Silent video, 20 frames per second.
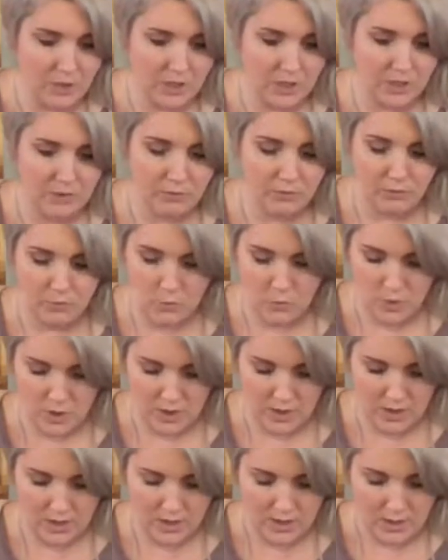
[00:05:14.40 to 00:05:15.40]
looking
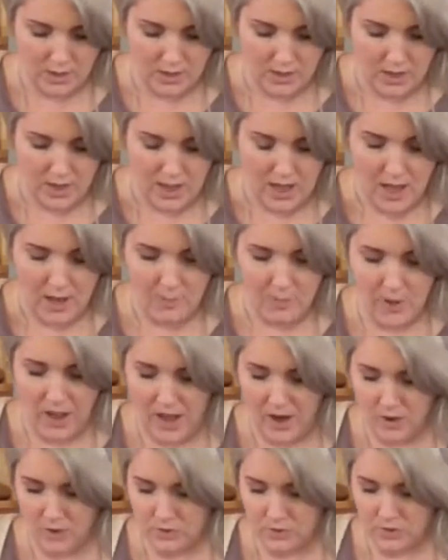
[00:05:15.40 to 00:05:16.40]
for
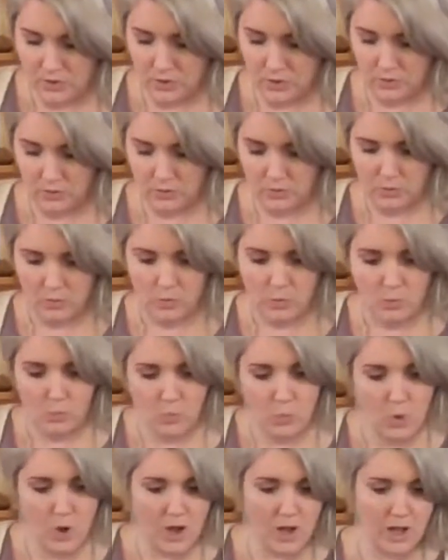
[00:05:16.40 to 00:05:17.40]
about
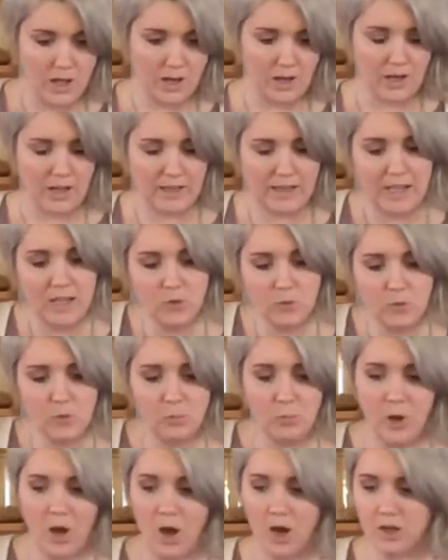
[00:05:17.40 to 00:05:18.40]
equal
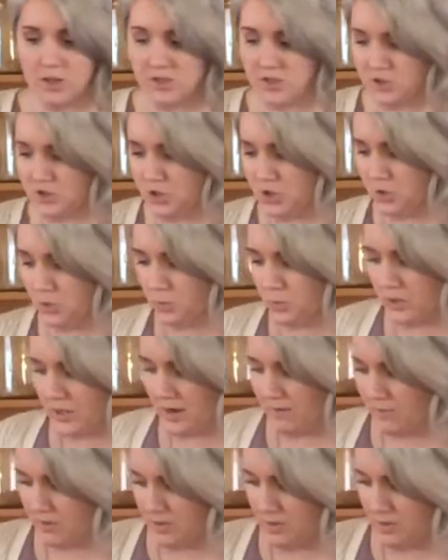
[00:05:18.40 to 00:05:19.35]
parts to whatever